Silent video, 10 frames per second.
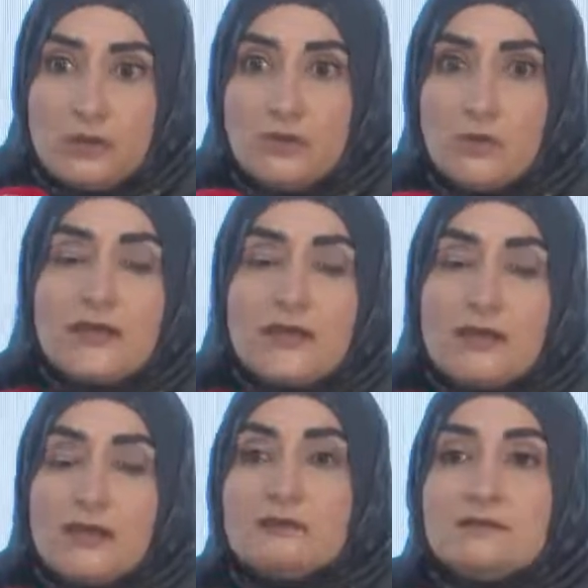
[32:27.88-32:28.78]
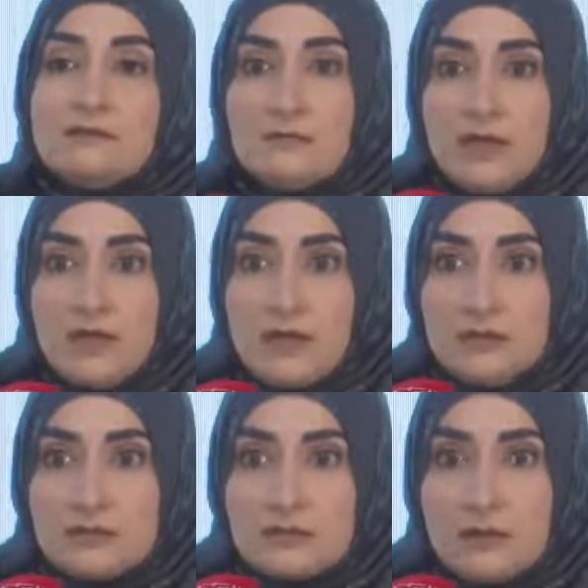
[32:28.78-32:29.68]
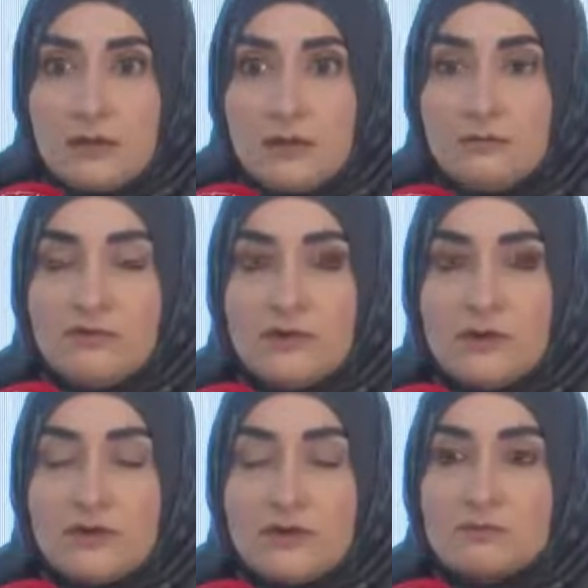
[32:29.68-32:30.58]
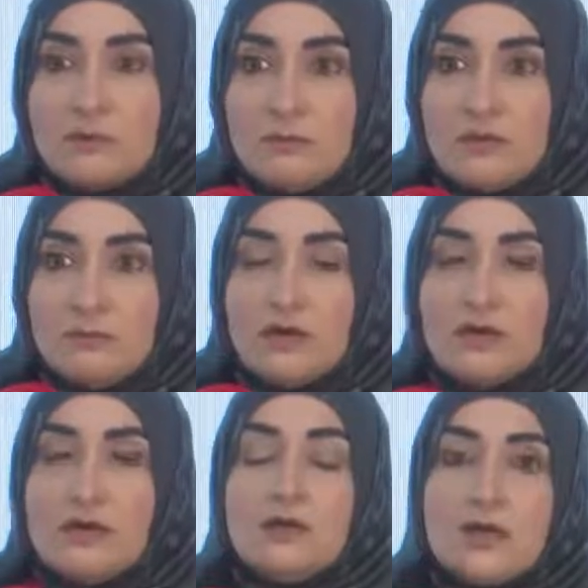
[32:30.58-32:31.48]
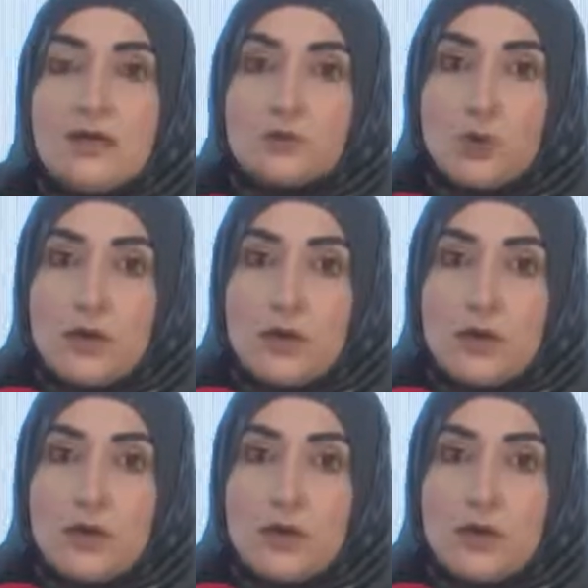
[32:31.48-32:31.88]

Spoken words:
we're going to reduce the transfer